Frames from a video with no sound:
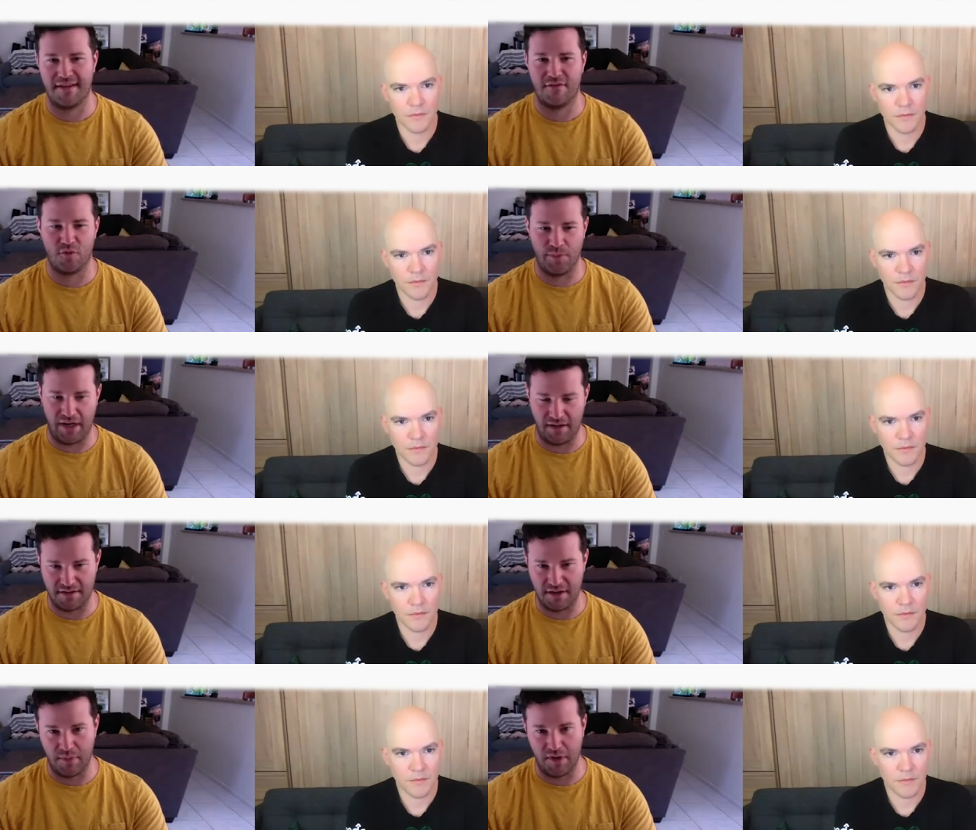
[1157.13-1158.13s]
Speaker 1: Romanian
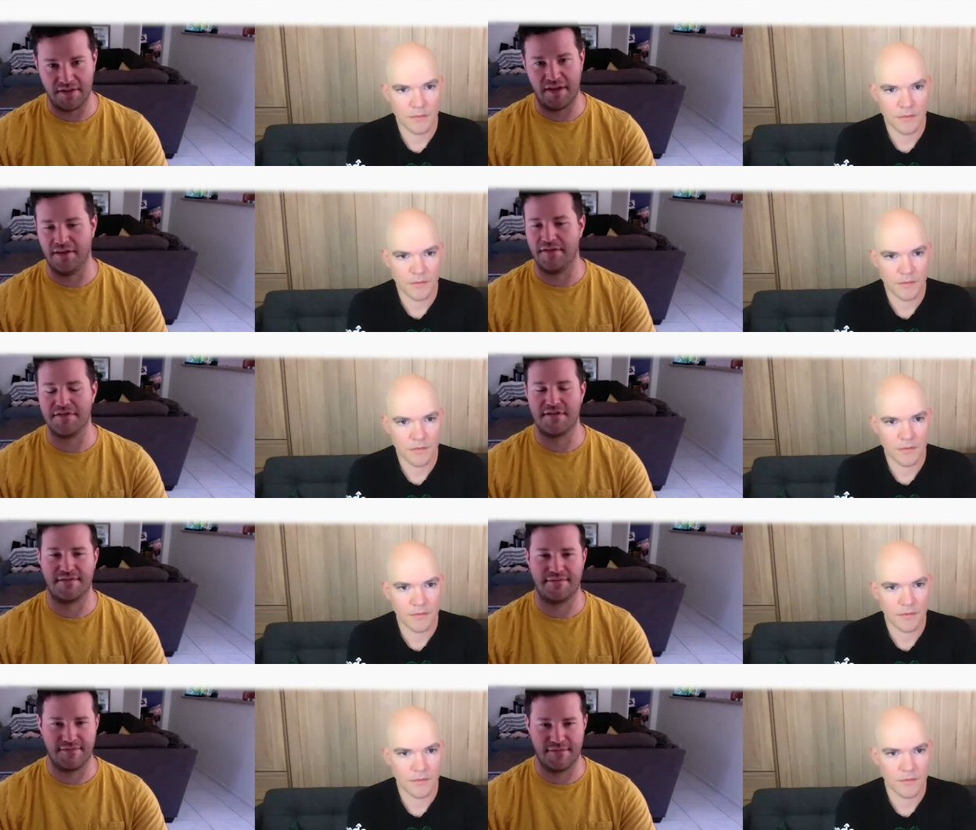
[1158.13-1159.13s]
dumbbell
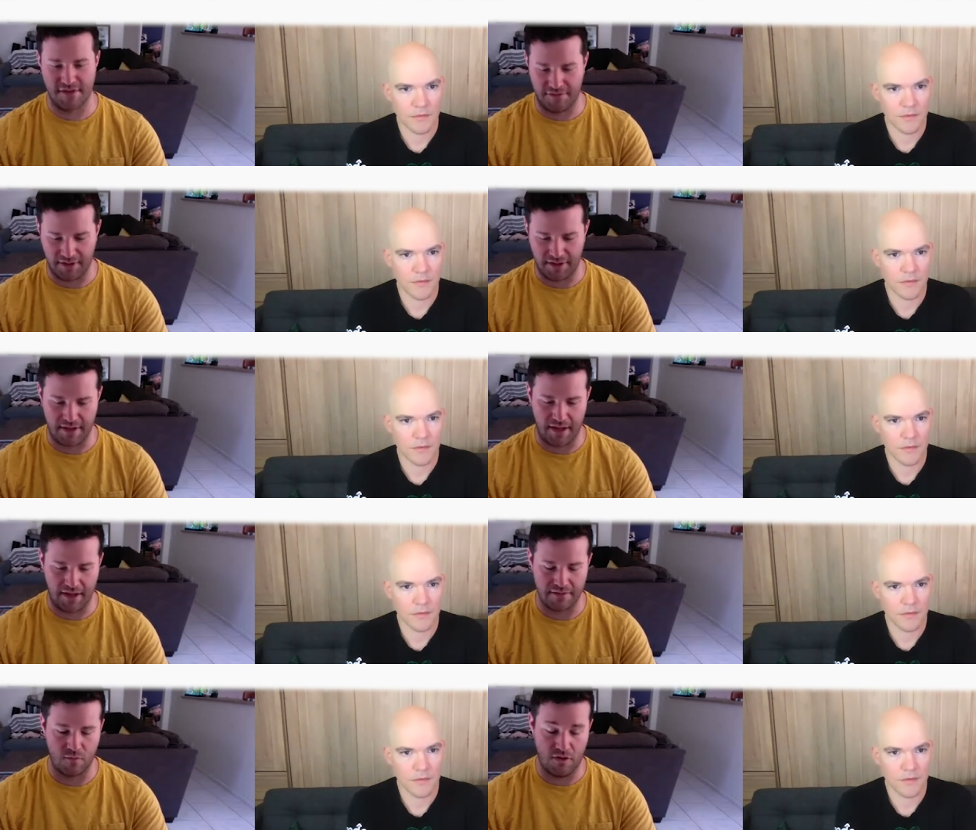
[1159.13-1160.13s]
deadlifts, stuff like
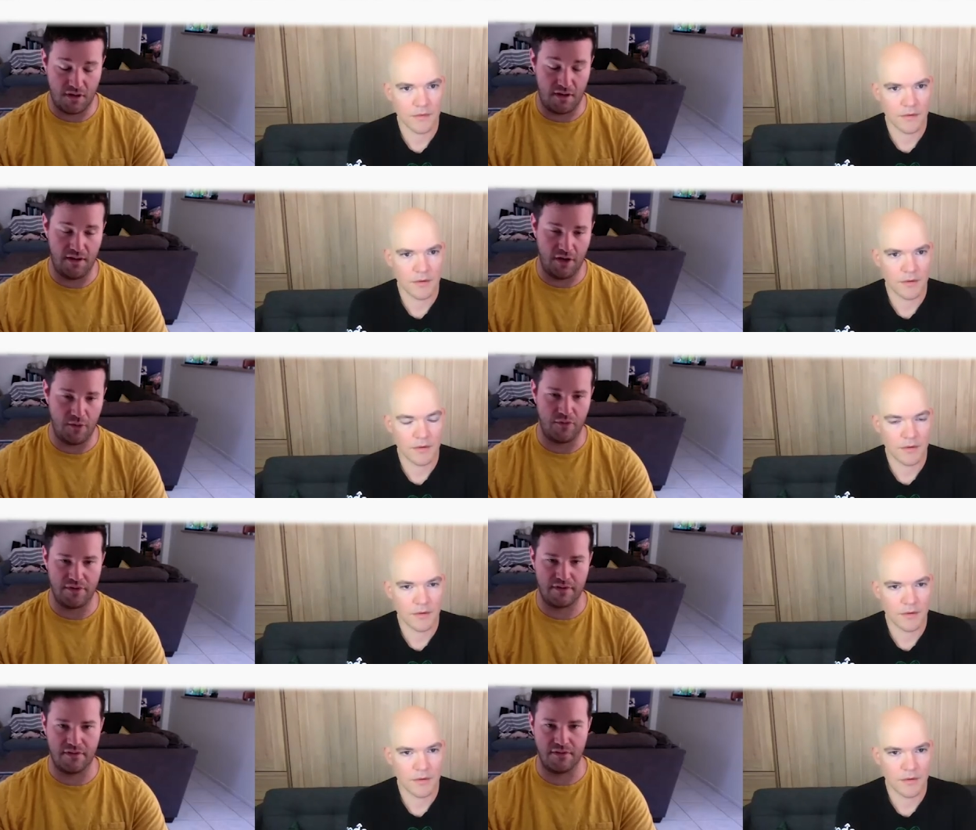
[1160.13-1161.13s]
that will all help
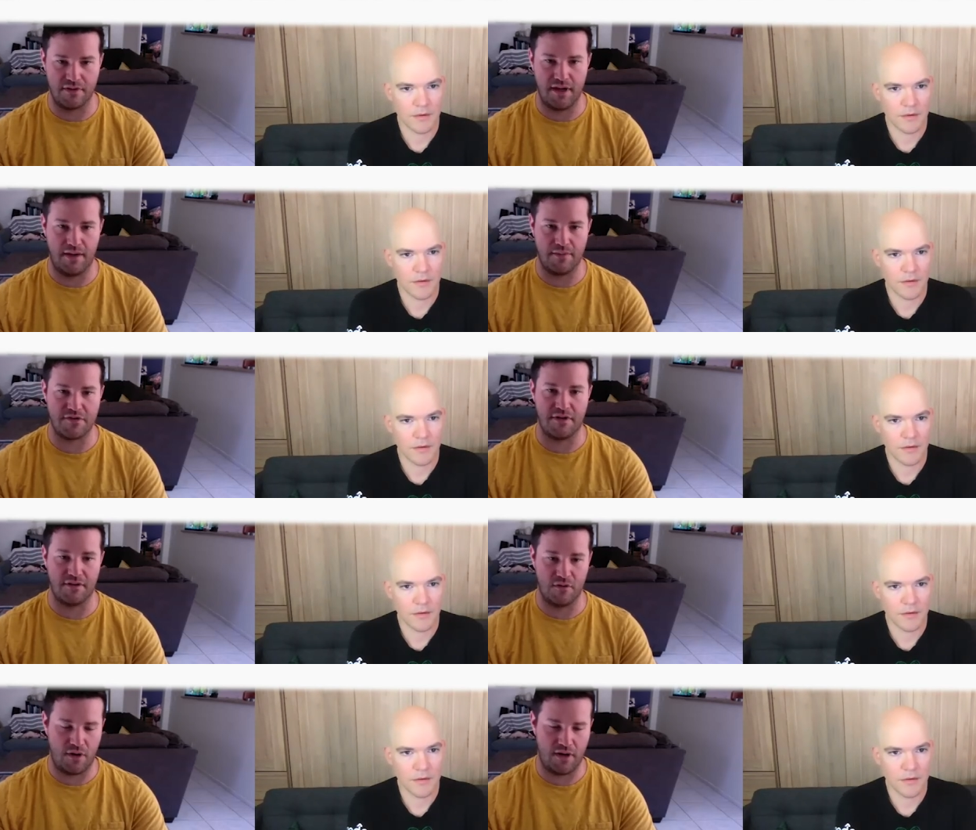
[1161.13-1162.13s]
with glute and hamstring and
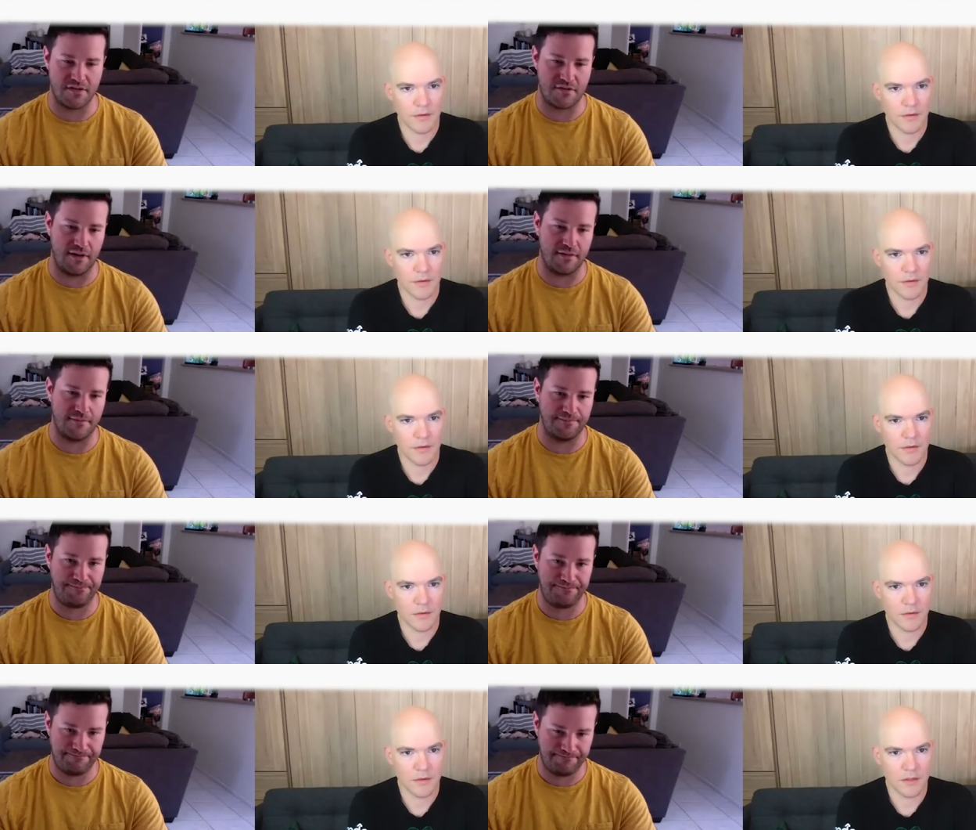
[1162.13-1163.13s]
quad strength.
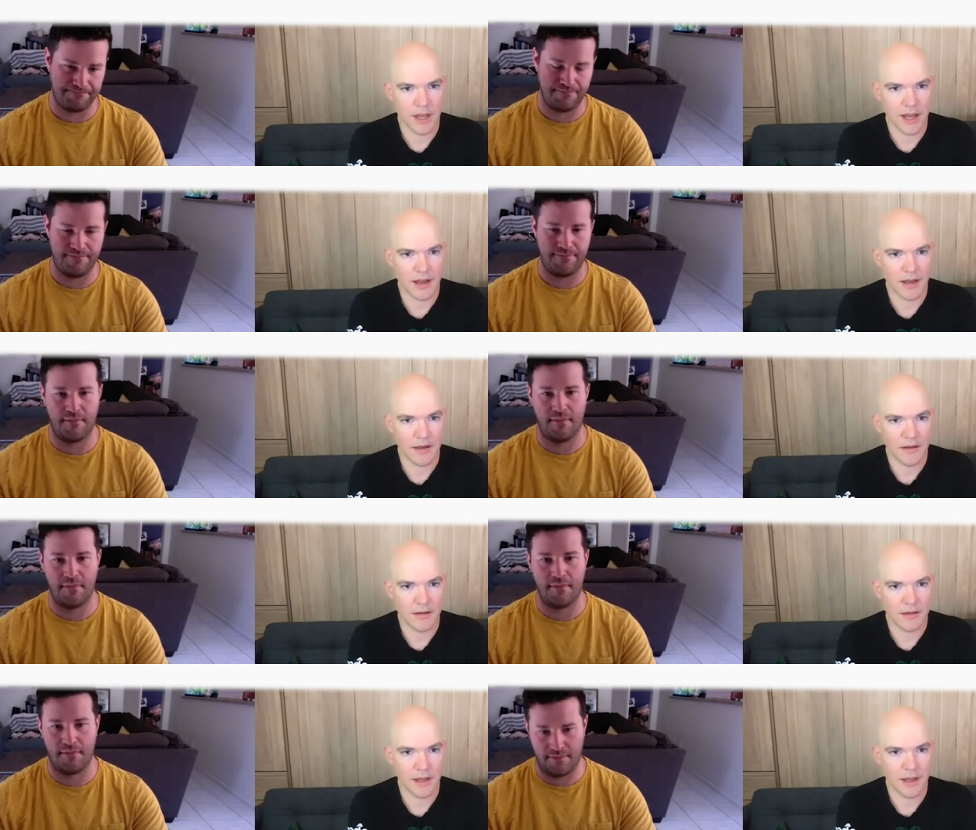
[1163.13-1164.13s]
Speaker 2: Yeah.
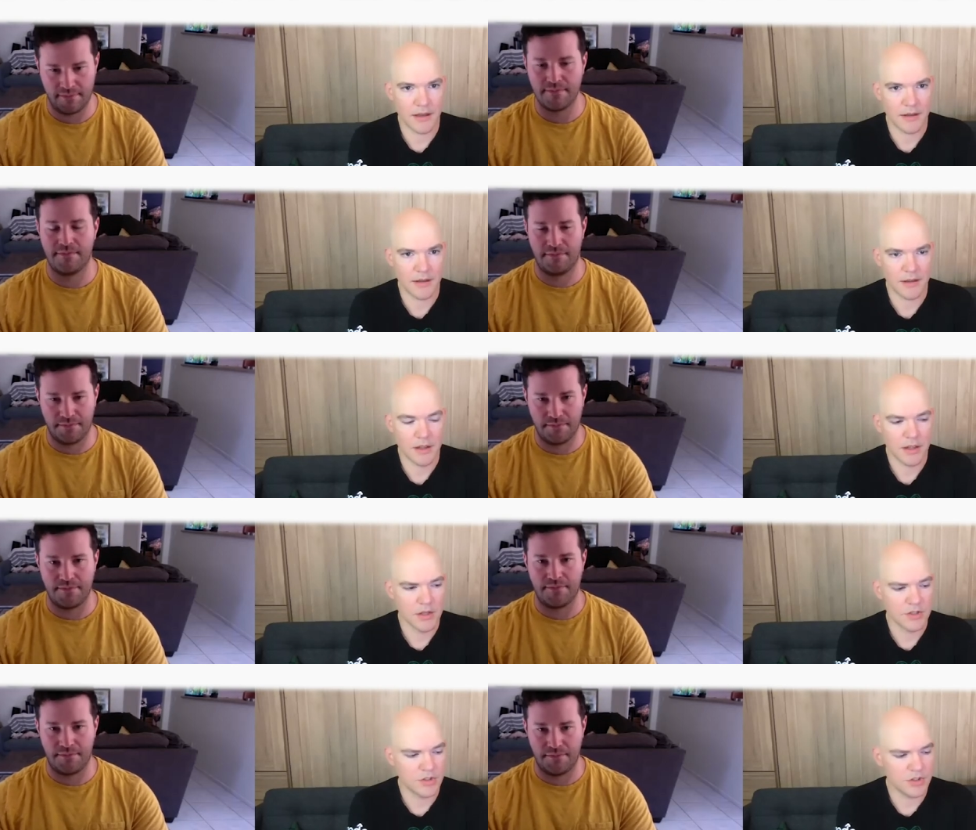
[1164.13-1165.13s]
Yeah.
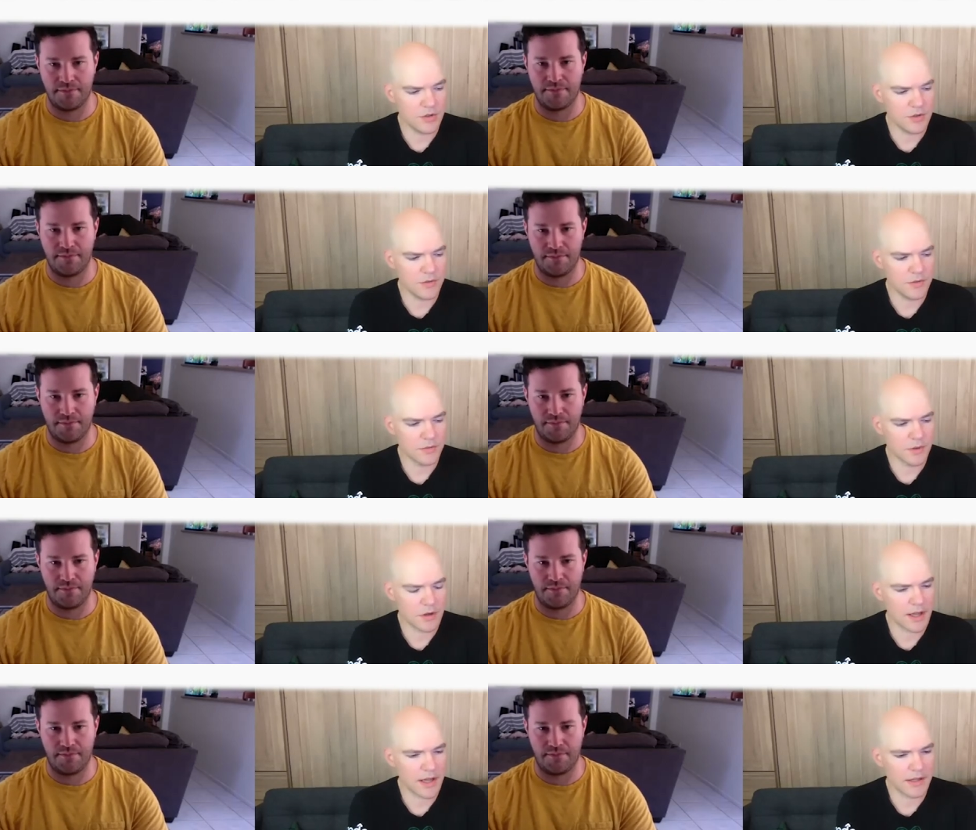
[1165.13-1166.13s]
Do you
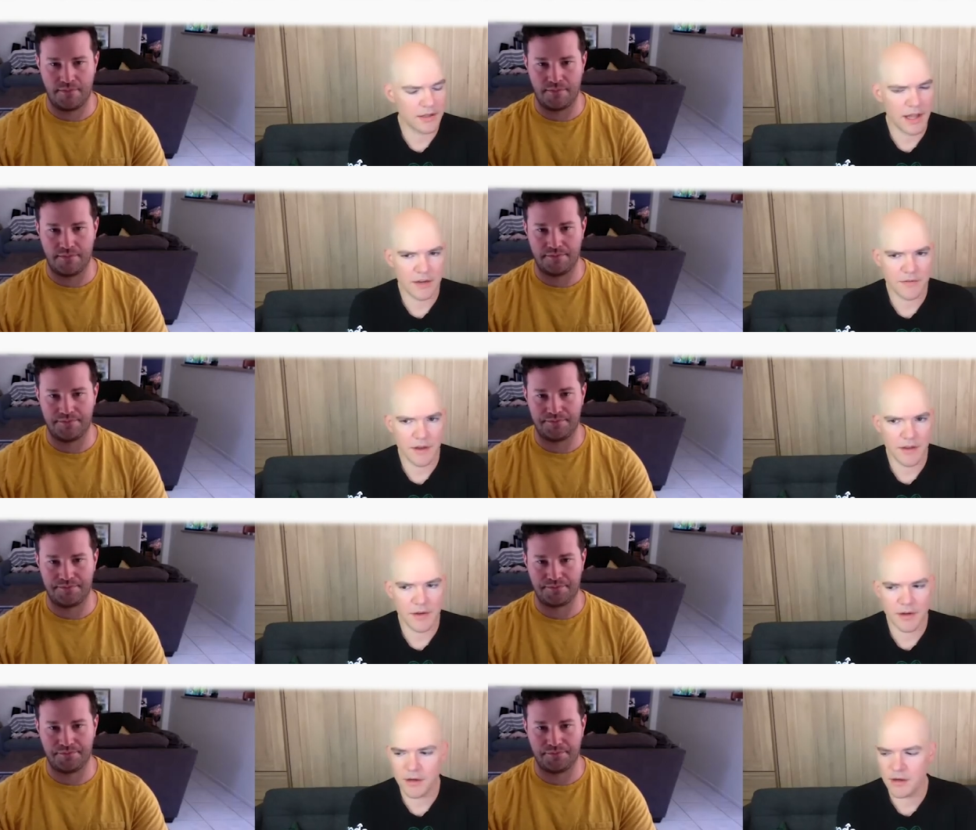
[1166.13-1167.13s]
work on a lot of
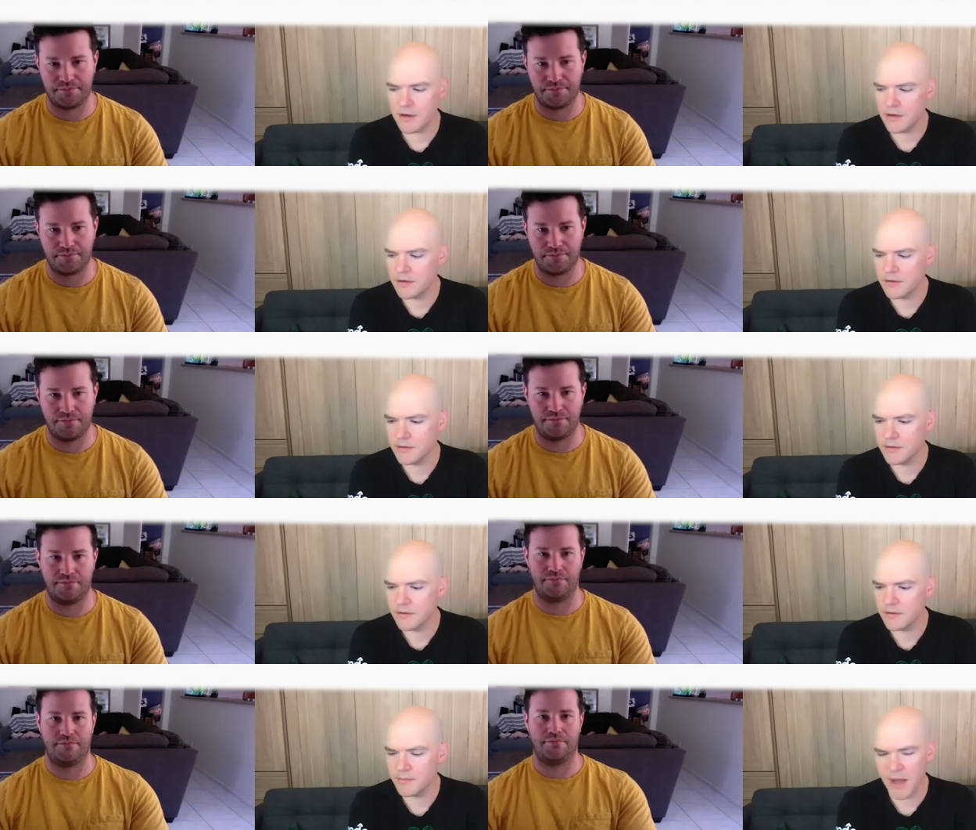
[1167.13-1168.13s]
other
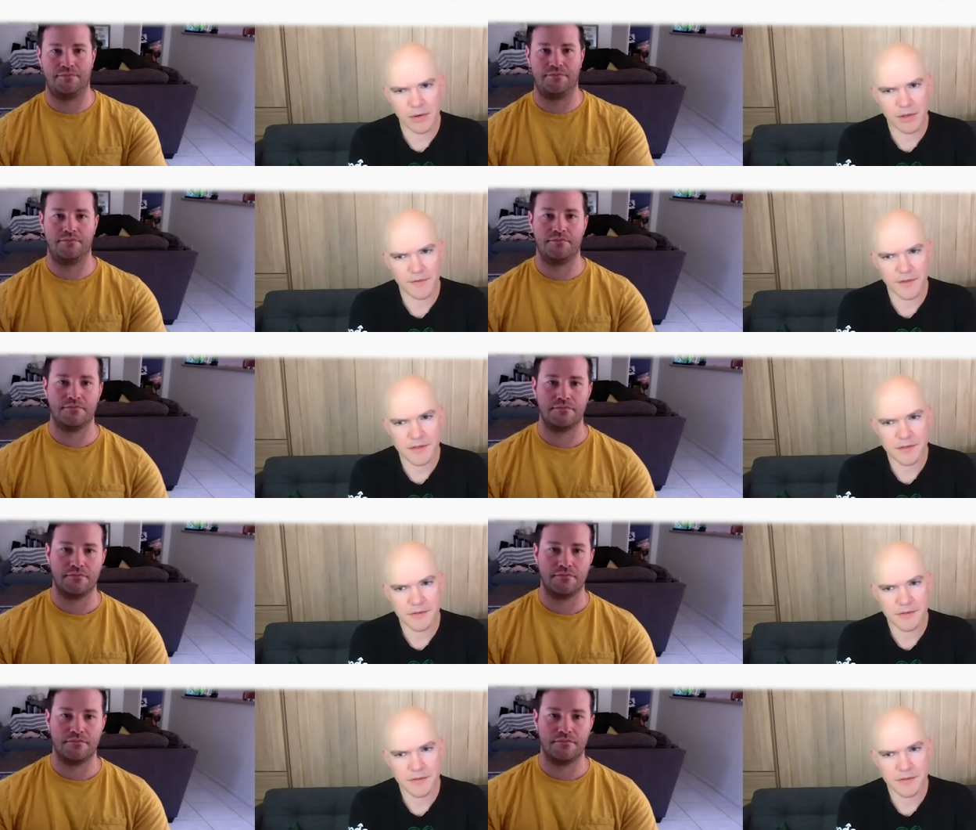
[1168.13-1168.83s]
powerlifters?